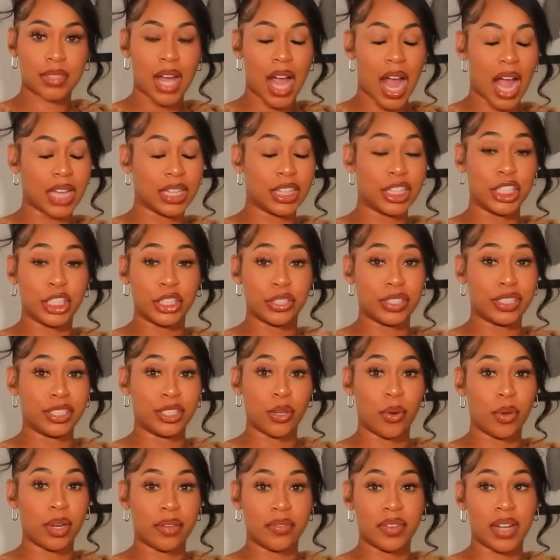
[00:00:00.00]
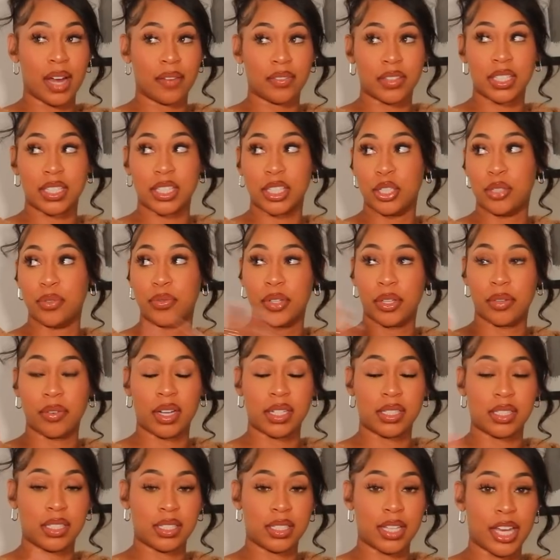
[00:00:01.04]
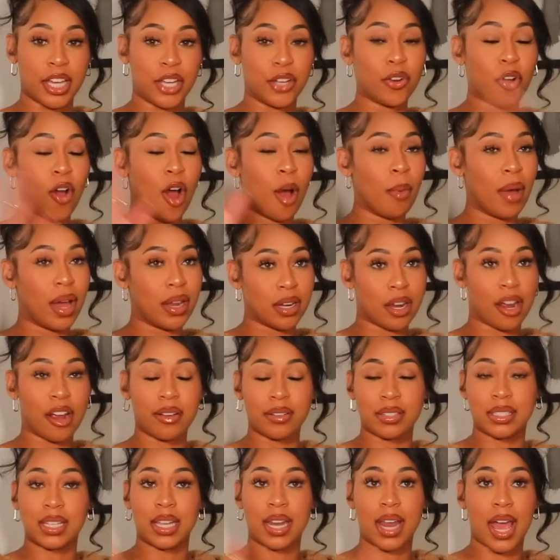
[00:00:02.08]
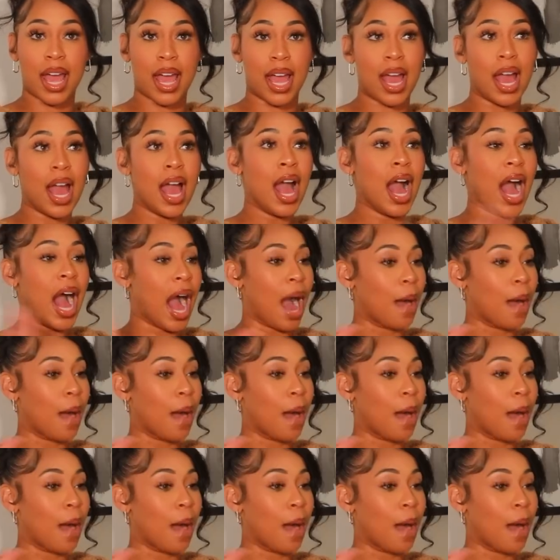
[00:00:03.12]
I literally don't even have to see you for the rest of the day. You're on my nerves today.